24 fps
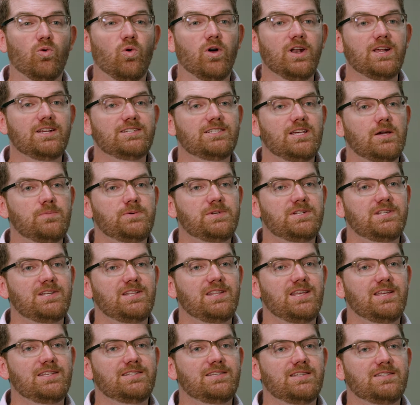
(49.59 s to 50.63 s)
The one exception
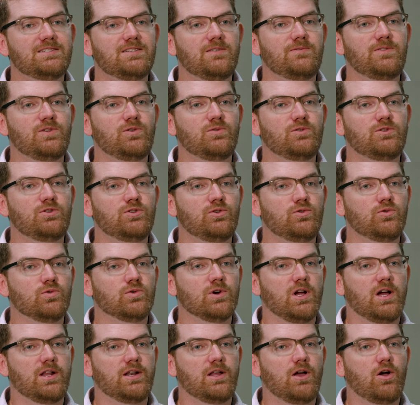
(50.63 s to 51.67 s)
to this is if you do
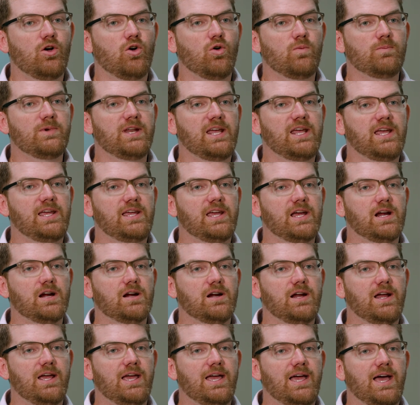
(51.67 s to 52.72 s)
run a home
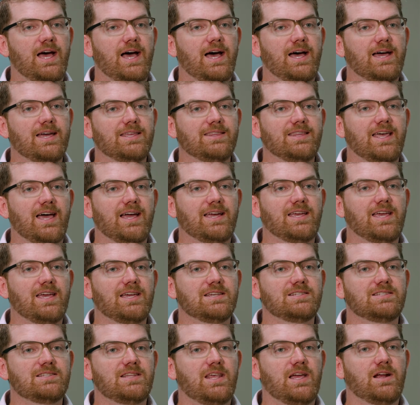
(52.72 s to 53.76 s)
daycare. In that
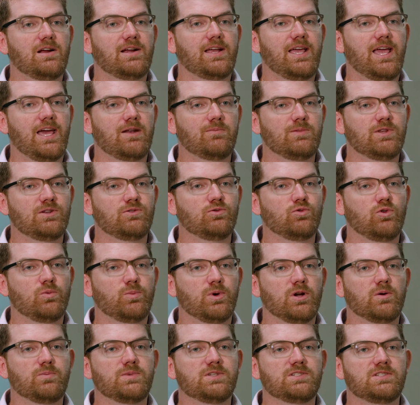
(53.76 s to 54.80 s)
case, there can be dual
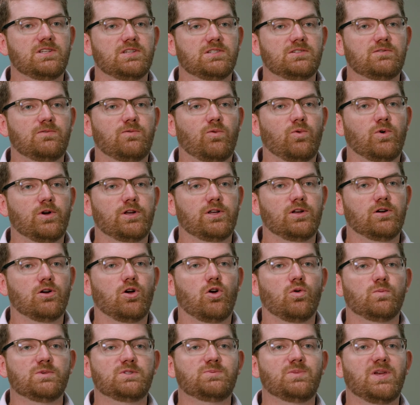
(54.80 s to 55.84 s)
purposes for your
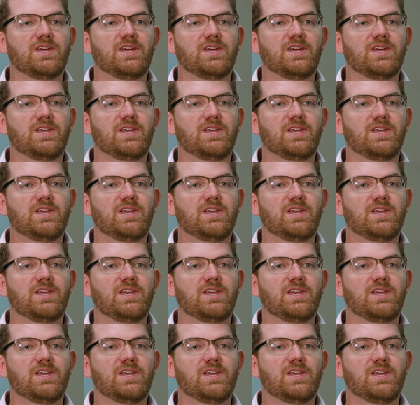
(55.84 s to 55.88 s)
home